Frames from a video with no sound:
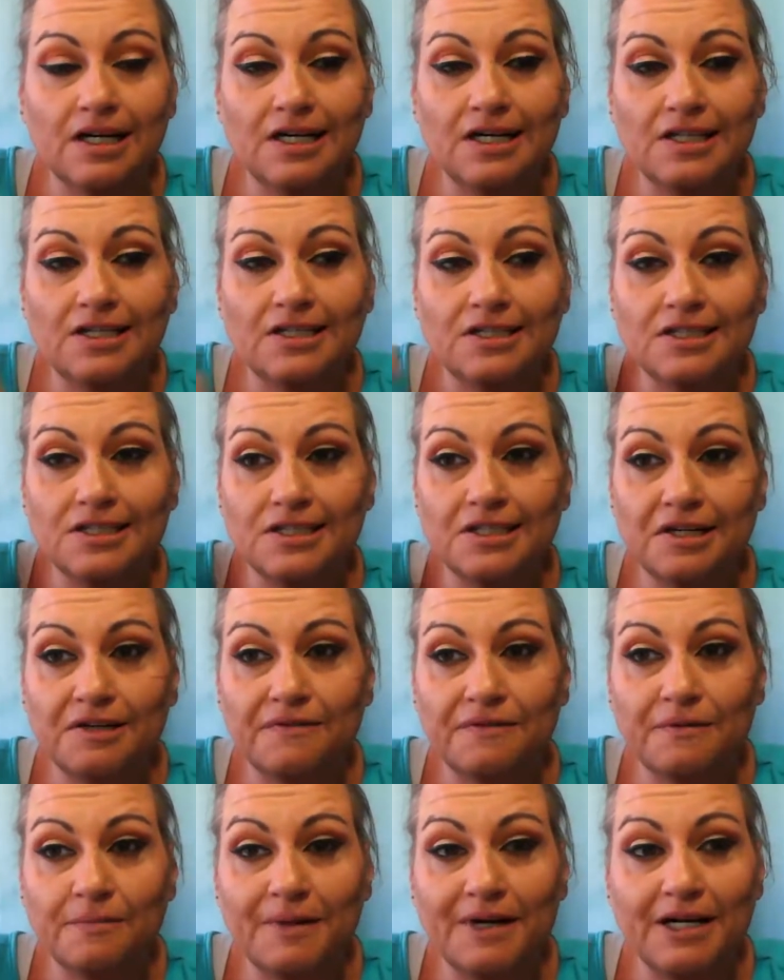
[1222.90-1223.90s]
Just look
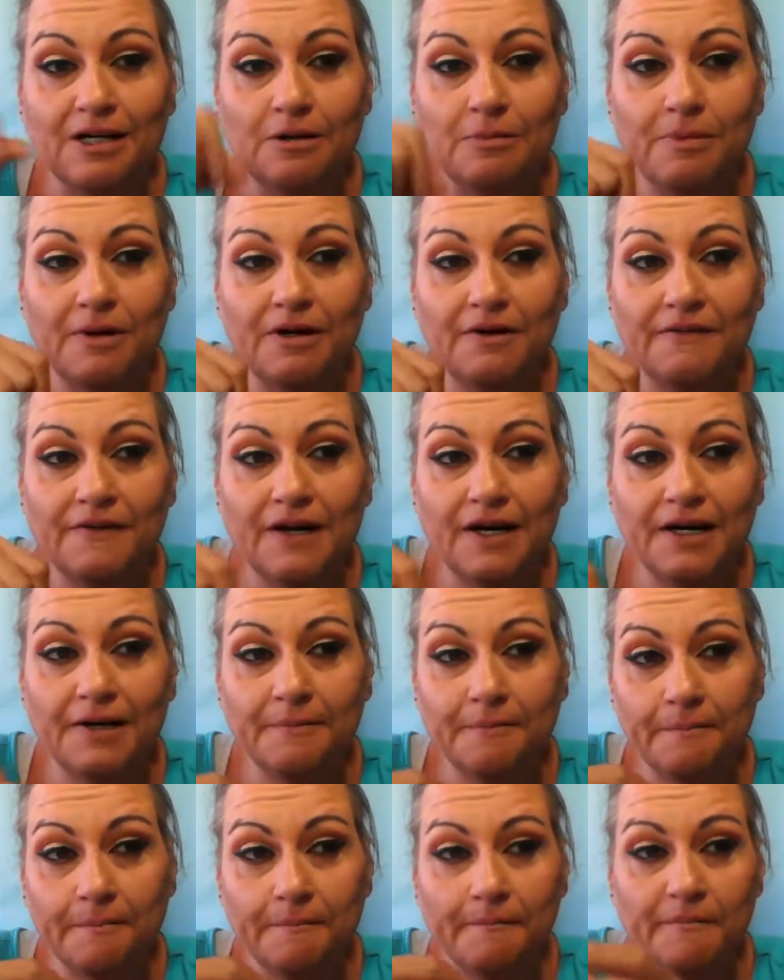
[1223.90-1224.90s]
for my little butterfly
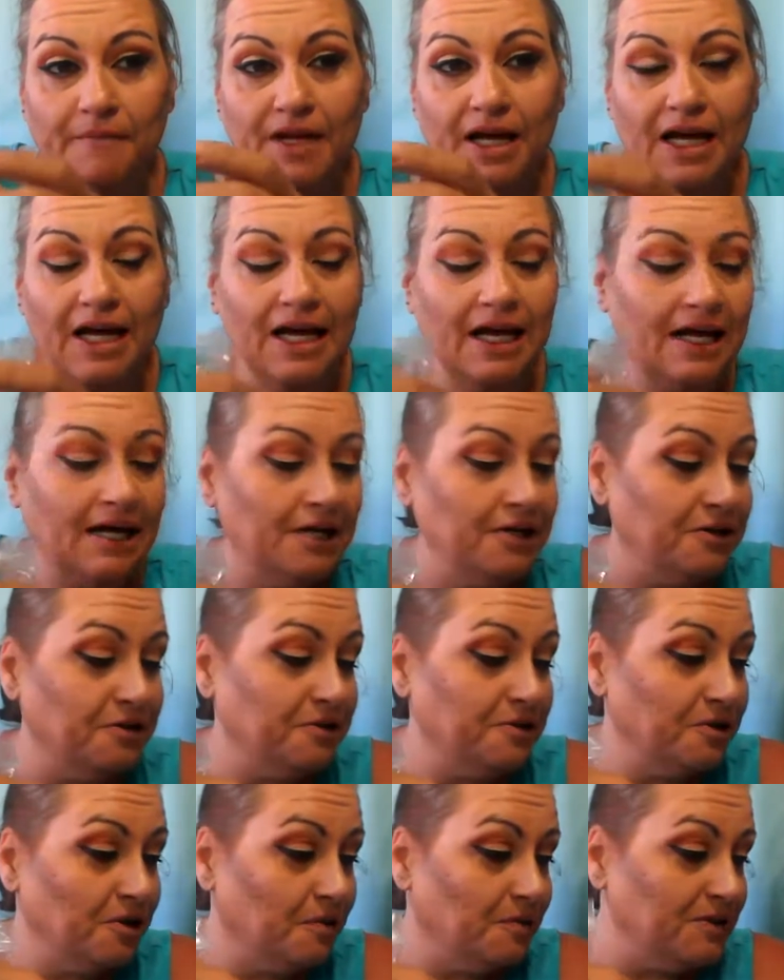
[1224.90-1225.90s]
and you'll
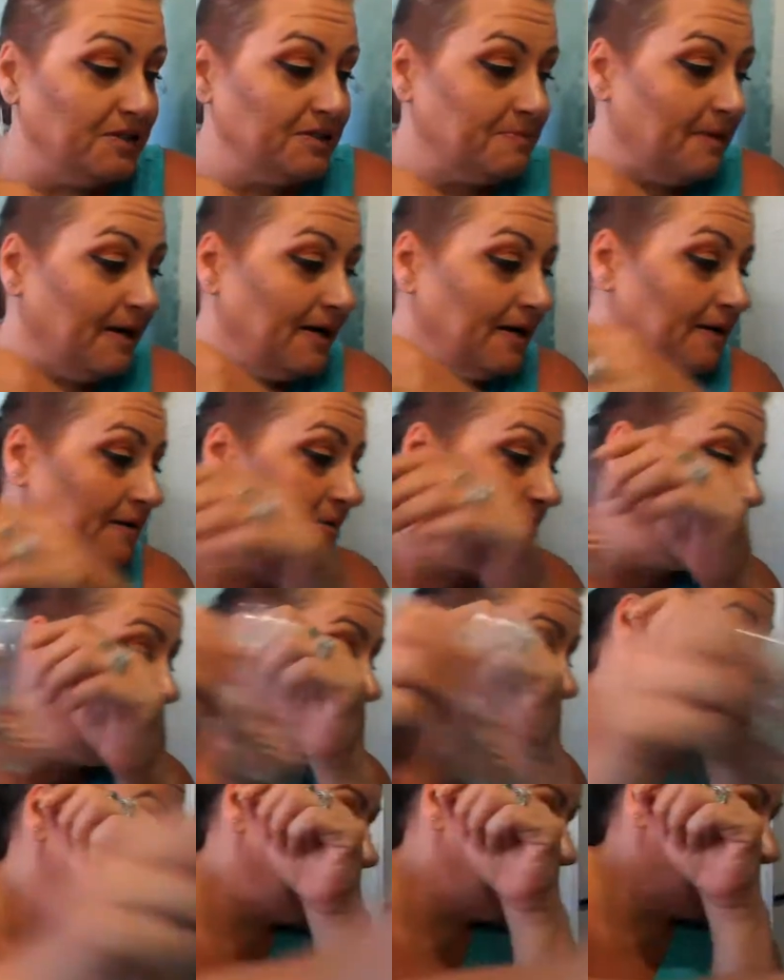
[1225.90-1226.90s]
know it's me.